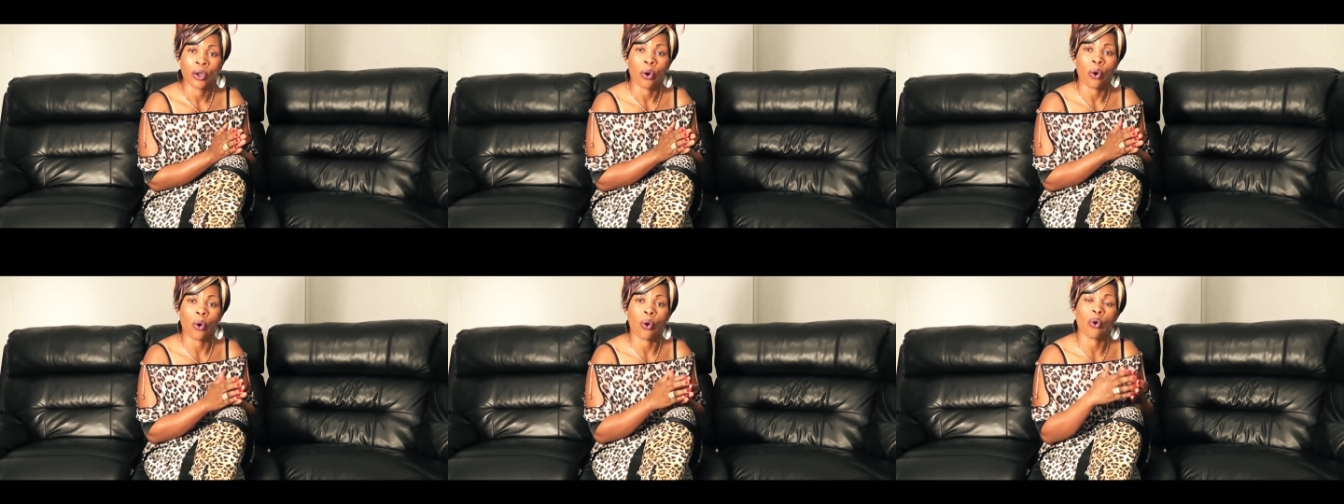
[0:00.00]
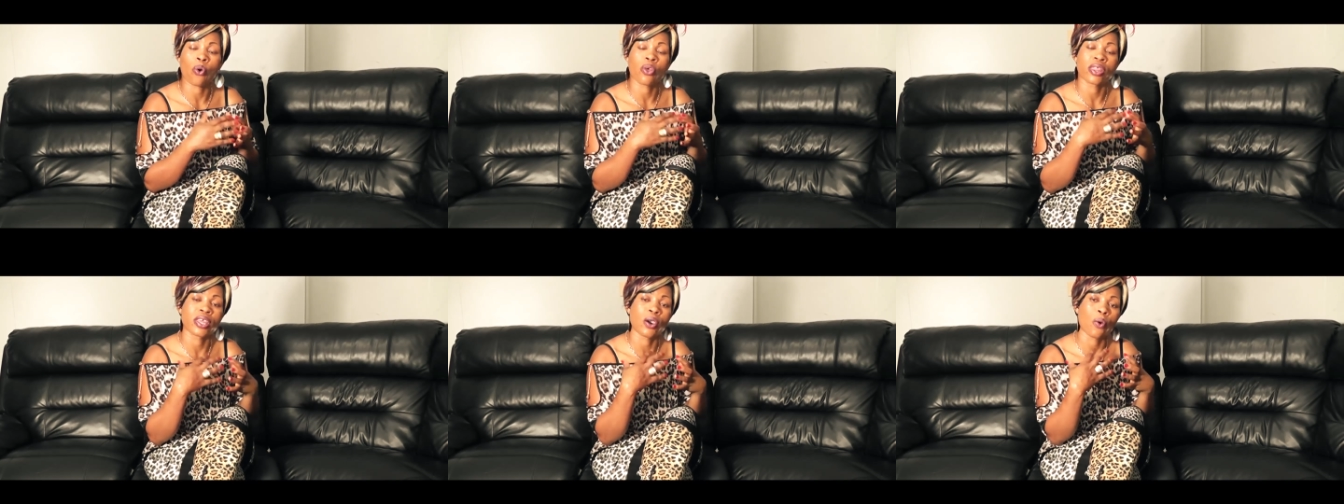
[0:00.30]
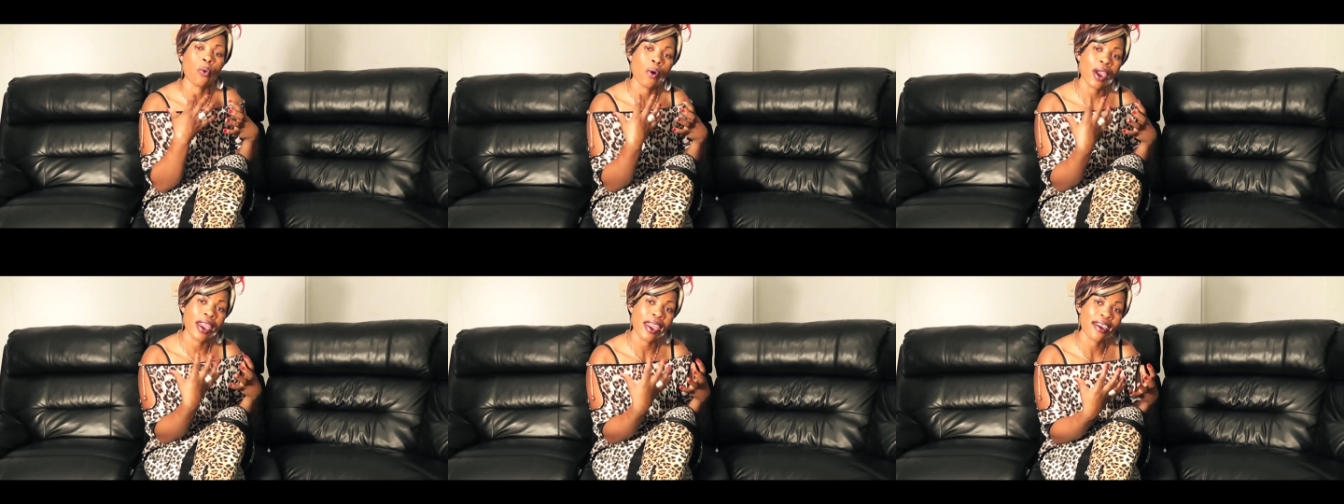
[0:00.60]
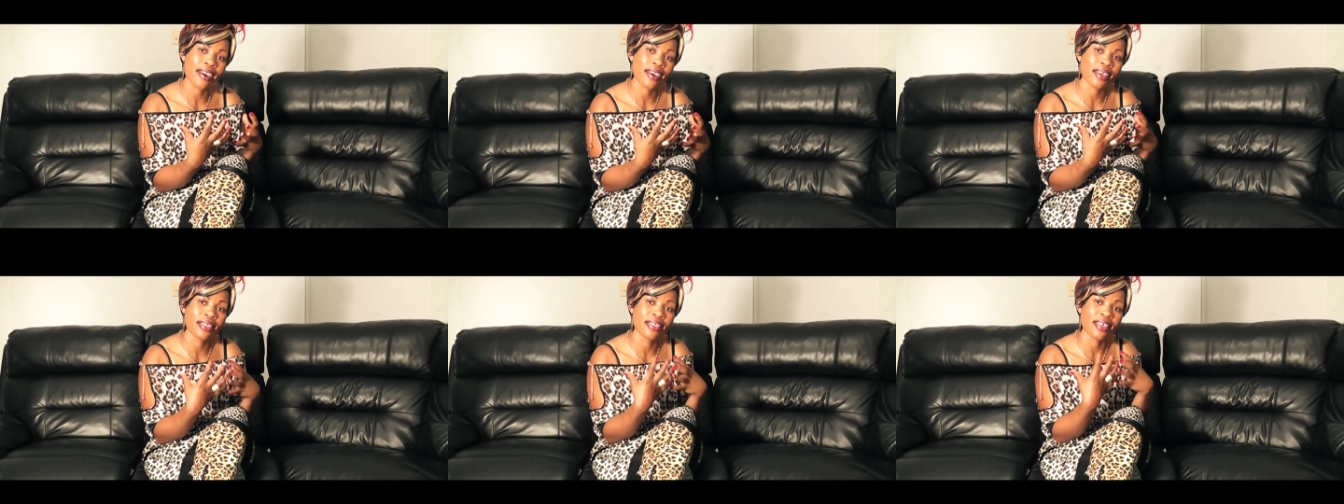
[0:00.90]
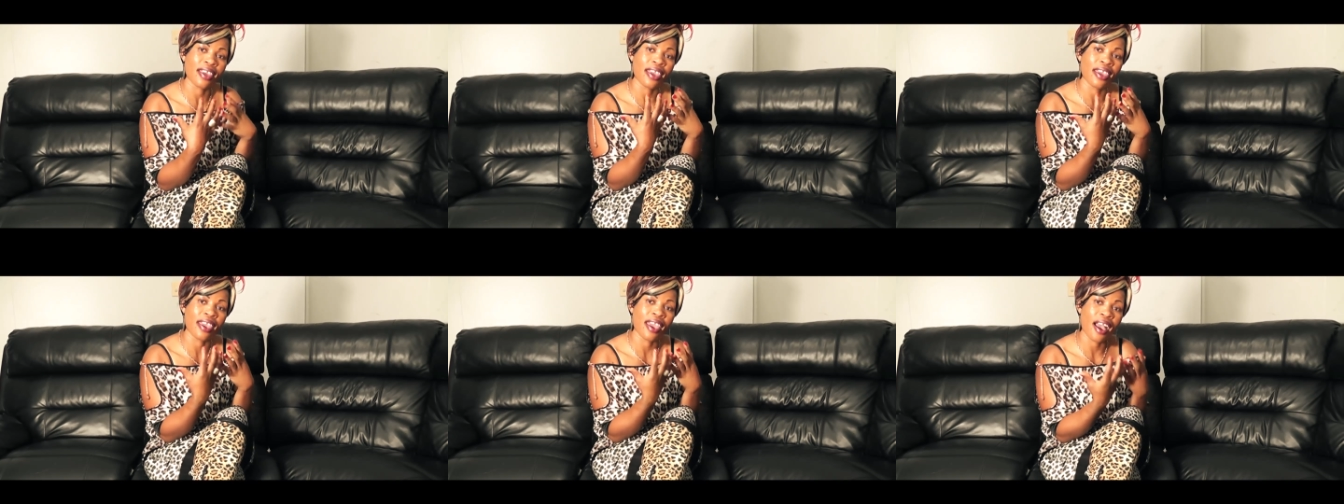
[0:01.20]
or
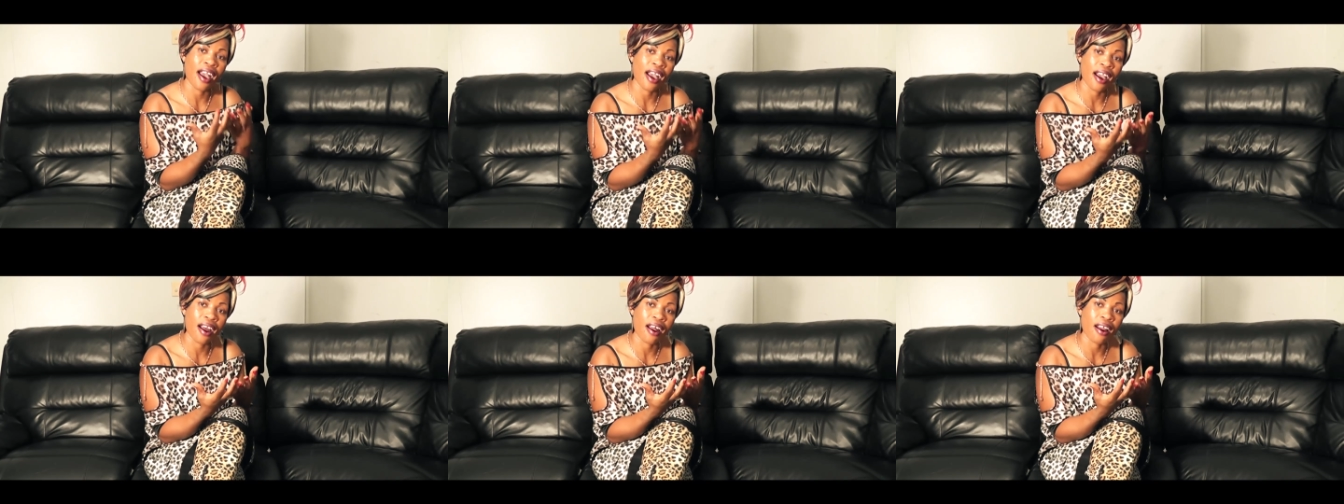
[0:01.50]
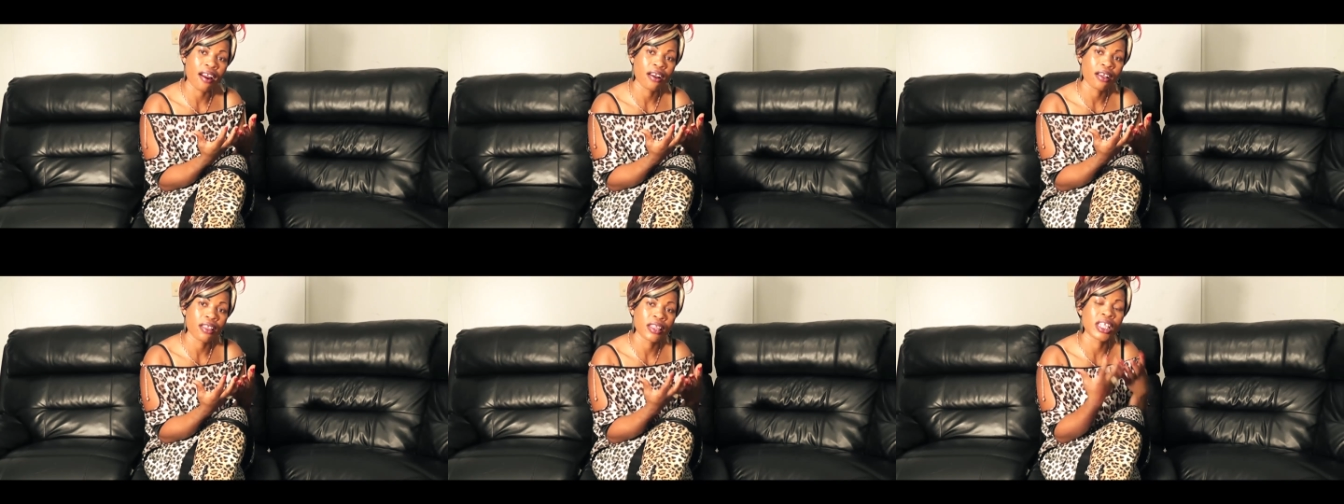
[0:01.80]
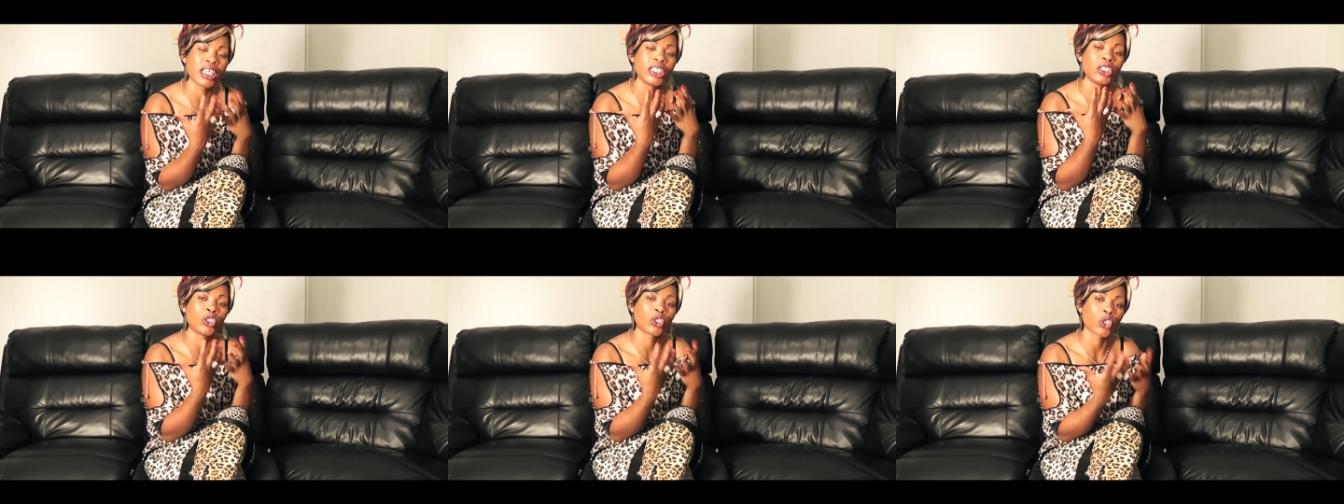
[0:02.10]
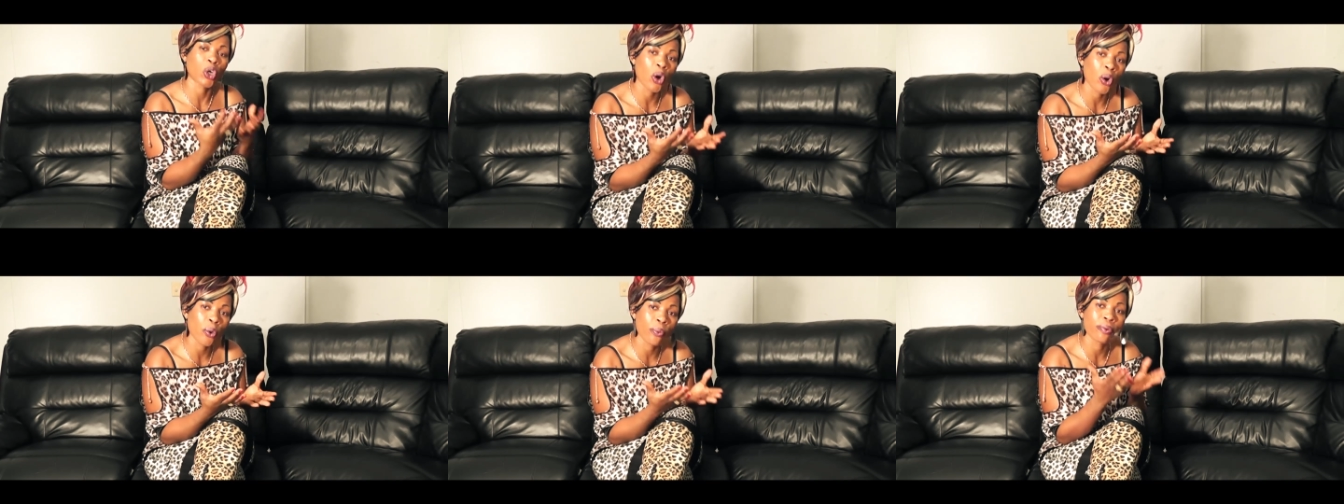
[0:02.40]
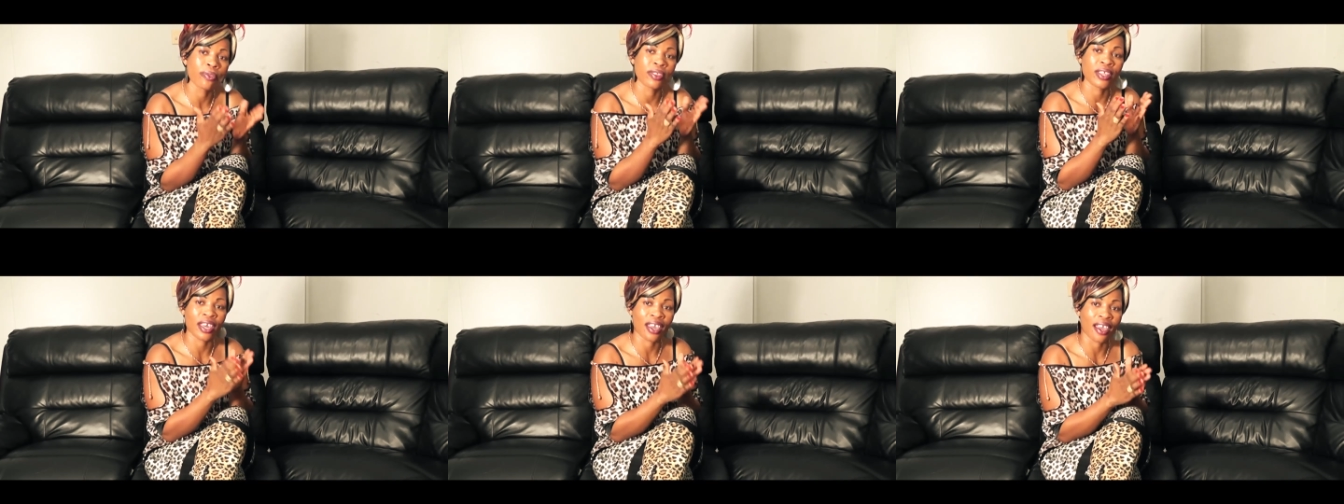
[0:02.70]
the
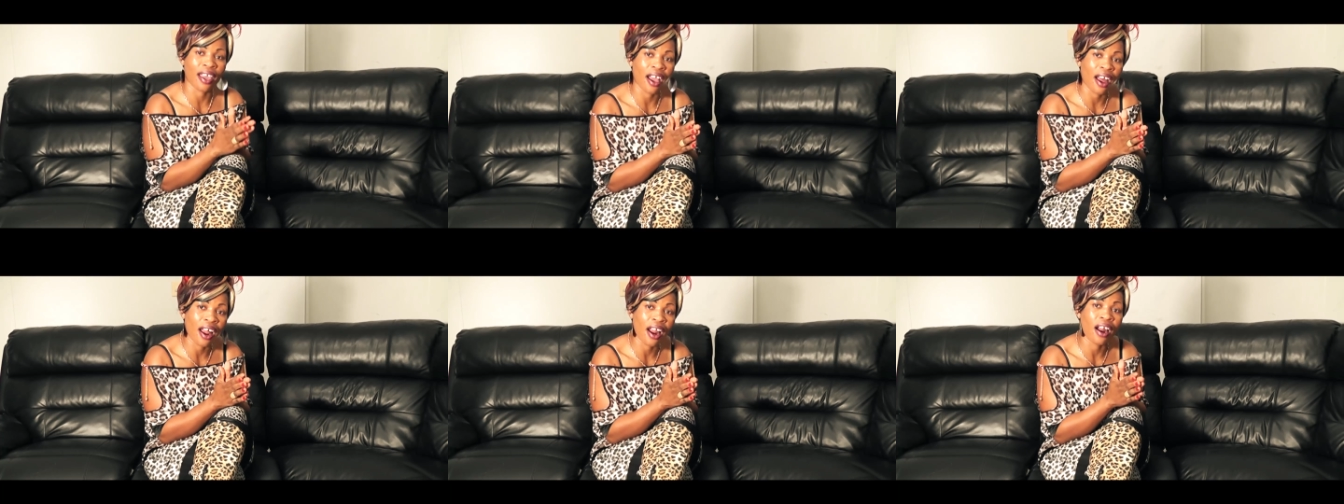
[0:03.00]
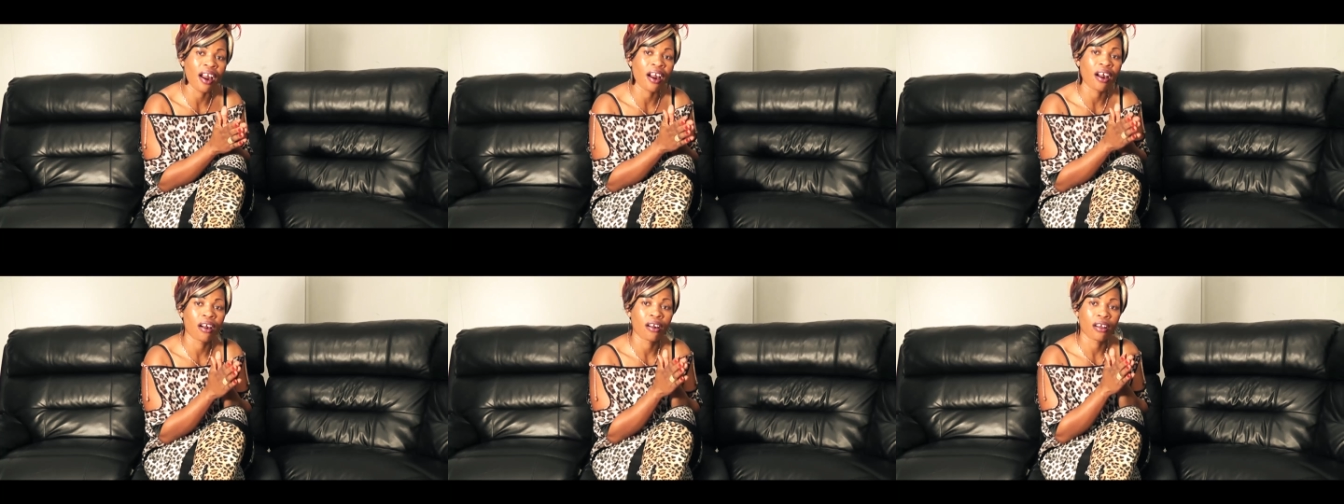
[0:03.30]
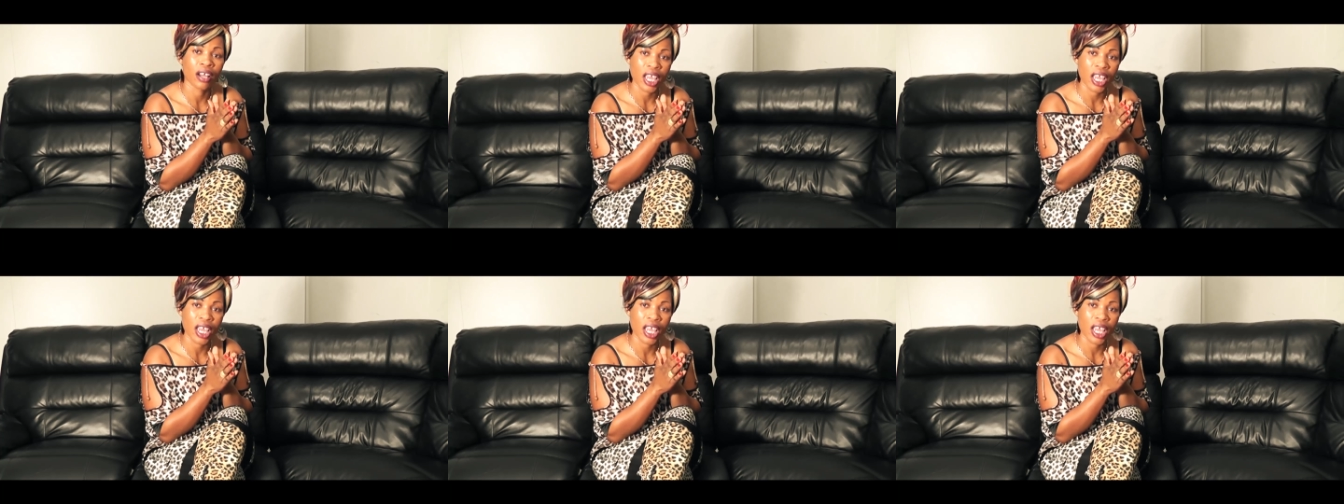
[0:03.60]
job they are